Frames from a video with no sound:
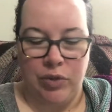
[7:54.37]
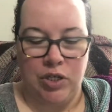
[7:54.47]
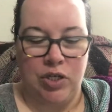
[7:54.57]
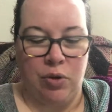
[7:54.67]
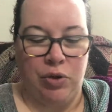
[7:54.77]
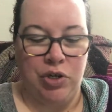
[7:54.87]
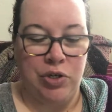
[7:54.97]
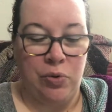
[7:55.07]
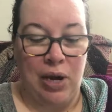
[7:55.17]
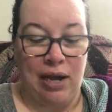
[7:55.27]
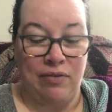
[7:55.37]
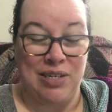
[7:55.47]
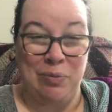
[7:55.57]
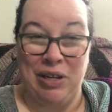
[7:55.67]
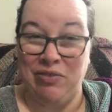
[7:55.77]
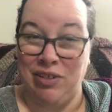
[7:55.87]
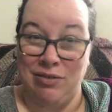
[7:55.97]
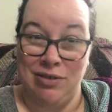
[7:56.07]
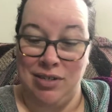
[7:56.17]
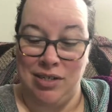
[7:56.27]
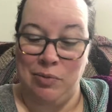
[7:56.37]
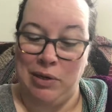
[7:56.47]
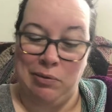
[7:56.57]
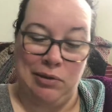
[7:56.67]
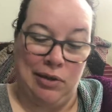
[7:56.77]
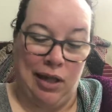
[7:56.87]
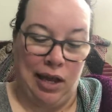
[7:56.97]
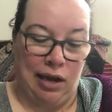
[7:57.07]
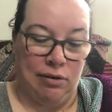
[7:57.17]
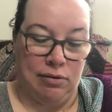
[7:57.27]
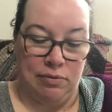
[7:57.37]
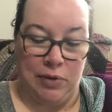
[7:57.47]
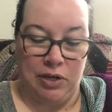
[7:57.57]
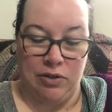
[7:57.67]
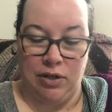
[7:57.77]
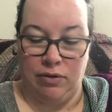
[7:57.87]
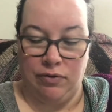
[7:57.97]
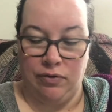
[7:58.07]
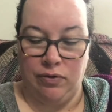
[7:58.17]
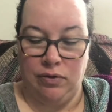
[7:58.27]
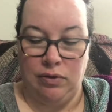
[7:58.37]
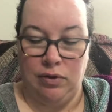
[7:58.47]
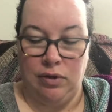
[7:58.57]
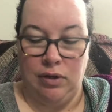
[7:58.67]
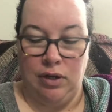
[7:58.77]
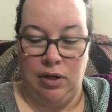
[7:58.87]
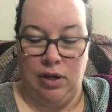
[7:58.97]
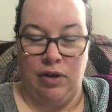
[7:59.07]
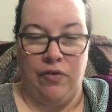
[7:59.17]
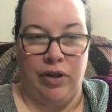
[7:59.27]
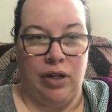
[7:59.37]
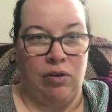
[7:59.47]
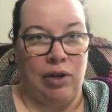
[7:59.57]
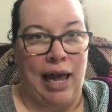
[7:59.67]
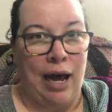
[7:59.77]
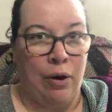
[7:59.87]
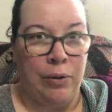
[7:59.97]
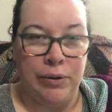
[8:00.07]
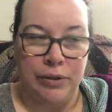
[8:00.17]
So you do have some leftovers to be able to, like, I don't know, make yourself a fun little cowl